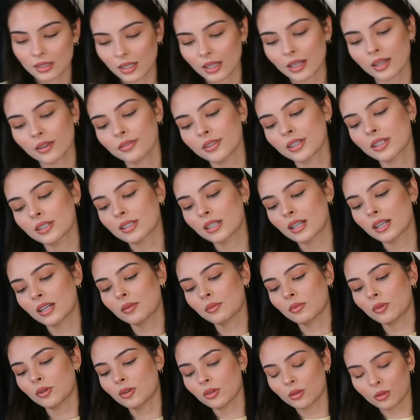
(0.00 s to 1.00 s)
see if there's any
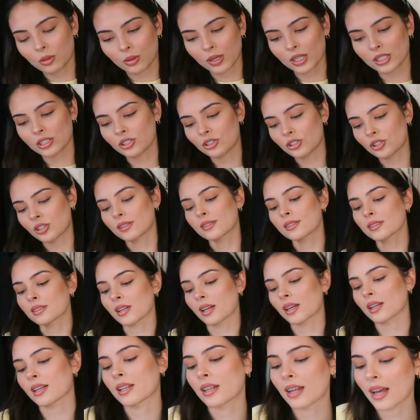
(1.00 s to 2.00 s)
more questions
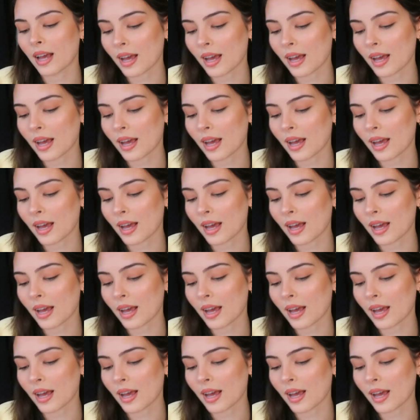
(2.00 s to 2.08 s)
I can